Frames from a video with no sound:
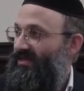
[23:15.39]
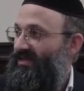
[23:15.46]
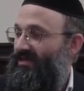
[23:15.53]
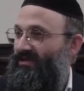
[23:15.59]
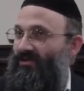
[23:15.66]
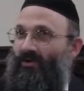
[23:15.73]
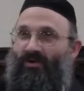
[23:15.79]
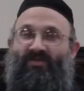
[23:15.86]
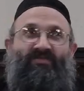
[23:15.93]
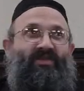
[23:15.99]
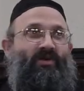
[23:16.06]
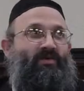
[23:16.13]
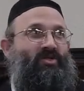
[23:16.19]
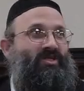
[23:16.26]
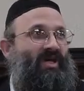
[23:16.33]
The or of
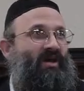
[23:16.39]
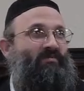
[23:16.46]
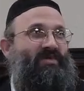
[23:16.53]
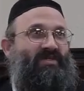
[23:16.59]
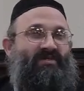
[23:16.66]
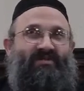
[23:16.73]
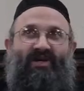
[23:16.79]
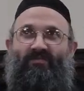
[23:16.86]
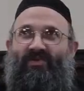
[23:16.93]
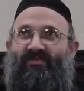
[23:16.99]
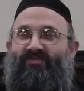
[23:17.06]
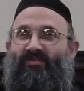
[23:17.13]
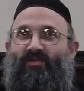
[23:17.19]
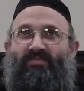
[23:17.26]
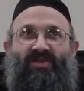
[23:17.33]
Neiros Shabbos is coming
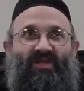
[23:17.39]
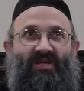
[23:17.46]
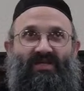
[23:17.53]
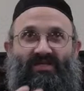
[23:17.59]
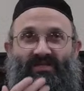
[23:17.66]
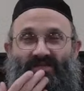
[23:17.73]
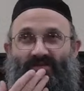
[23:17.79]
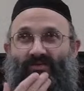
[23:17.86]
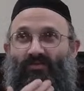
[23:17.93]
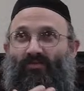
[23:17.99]
from a place,